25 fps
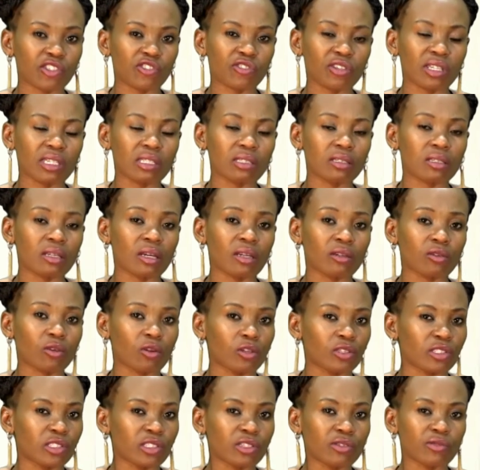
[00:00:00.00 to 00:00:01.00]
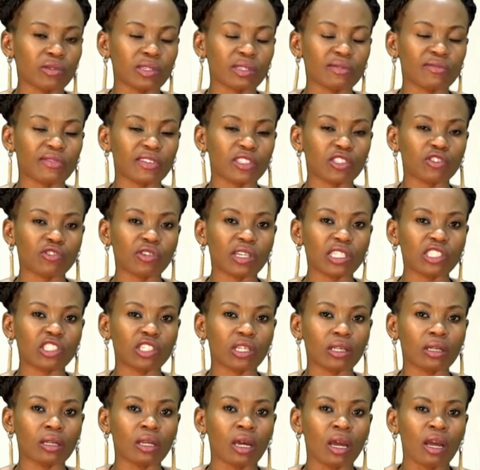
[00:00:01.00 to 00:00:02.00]
stress and continuous
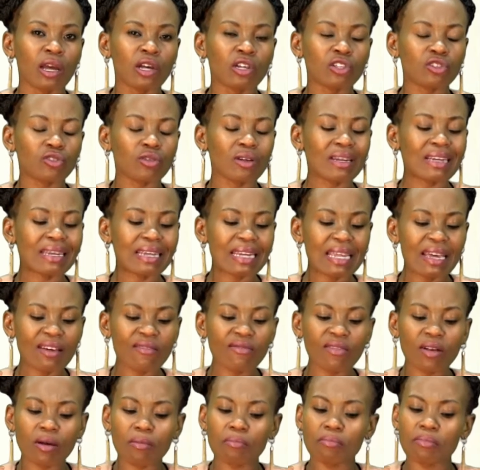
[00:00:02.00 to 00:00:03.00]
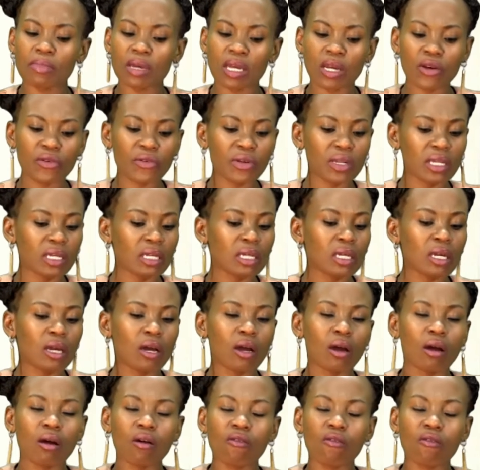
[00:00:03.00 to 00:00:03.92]
frustration. So never marry